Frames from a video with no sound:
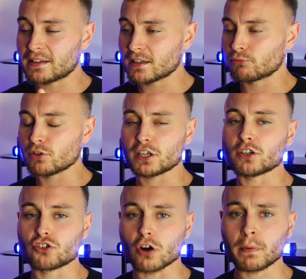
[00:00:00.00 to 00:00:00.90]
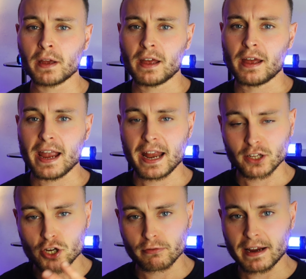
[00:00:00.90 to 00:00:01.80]
did a really good job
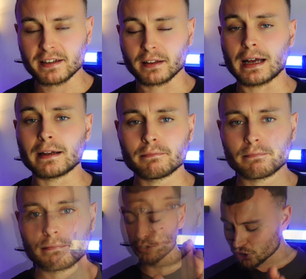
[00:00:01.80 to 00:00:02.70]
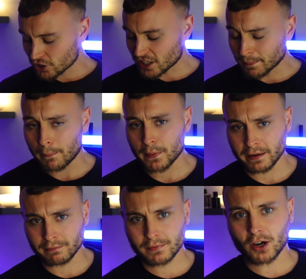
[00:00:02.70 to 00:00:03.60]
in creating that. So just to sum up
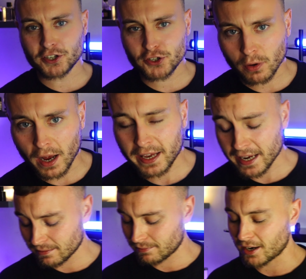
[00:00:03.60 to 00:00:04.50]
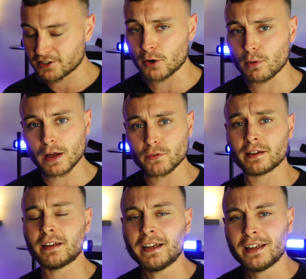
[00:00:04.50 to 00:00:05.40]
then, I do like it, I don't love
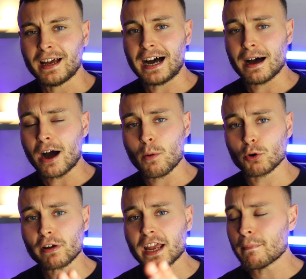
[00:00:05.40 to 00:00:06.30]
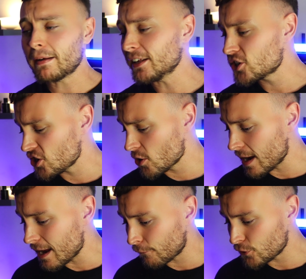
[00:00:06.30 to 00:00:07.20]
it. I would recommend it to you
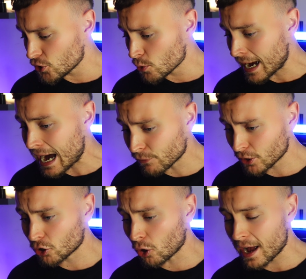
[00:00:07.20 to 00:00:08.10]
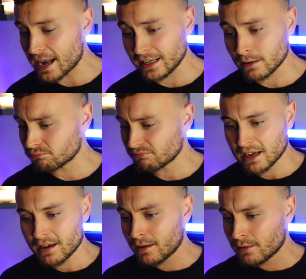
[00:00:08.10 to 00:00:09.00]
if you haven't got any
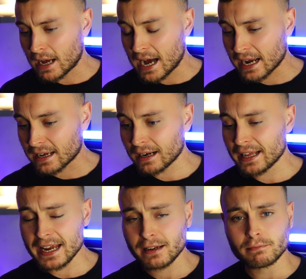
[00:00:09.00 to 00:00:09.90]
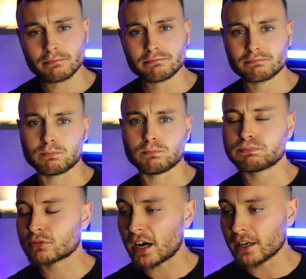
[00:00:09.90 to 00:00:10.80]
clean
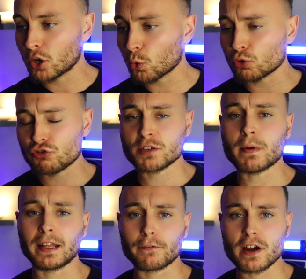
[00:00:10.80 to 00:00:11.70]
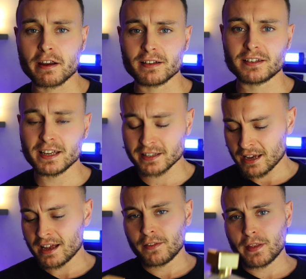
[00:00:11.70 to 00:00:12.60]
kind of laundry smelling fragrances,
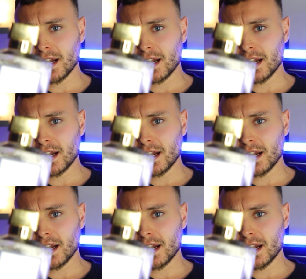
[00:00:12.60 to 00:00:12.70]
then